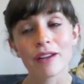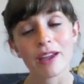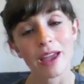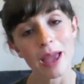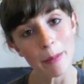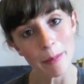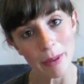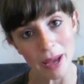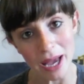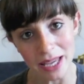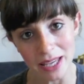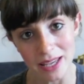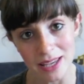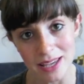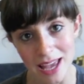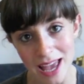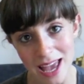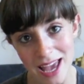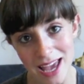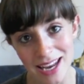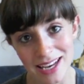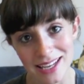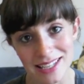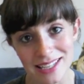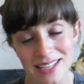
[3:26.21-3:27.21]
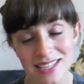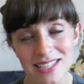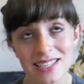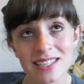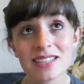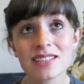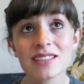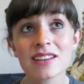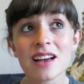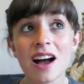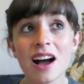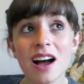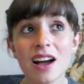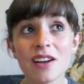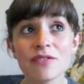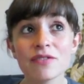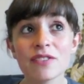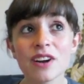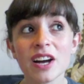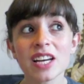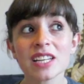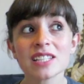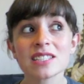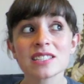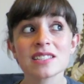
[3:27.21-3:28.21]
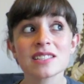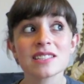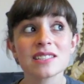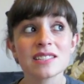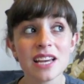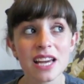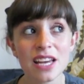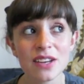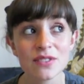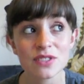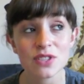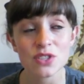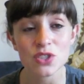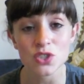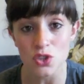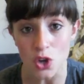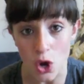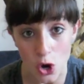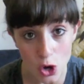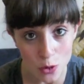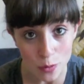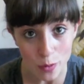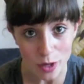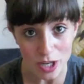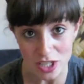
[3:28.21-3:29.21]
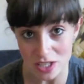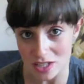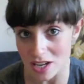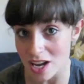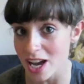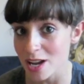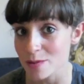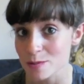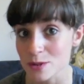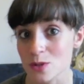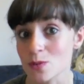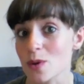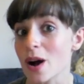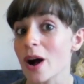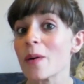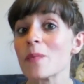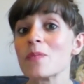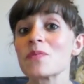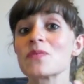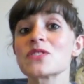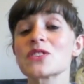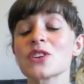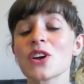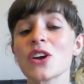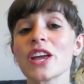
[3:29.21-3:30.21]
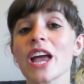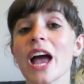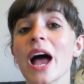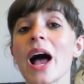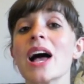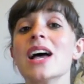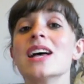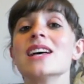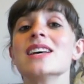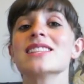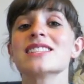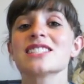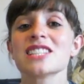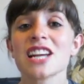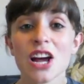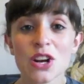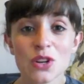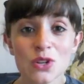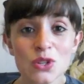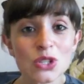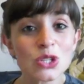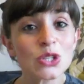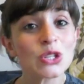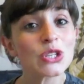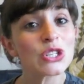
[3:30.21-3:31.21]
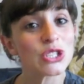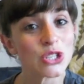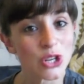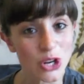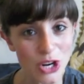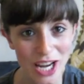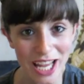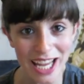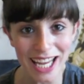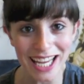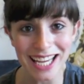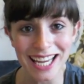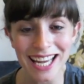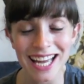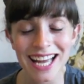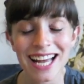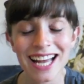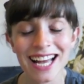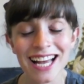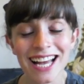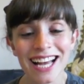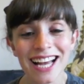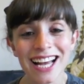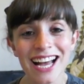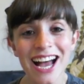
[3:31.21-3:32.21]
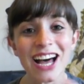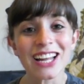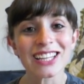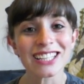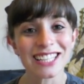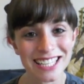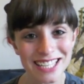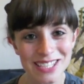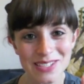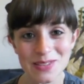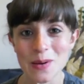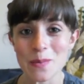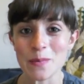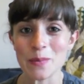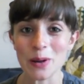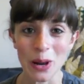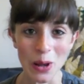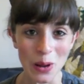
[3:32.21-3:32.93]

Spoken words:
get back again. It's just, I find, saves so much time as well. So yeah, the channel's called Tonic. I'll link to it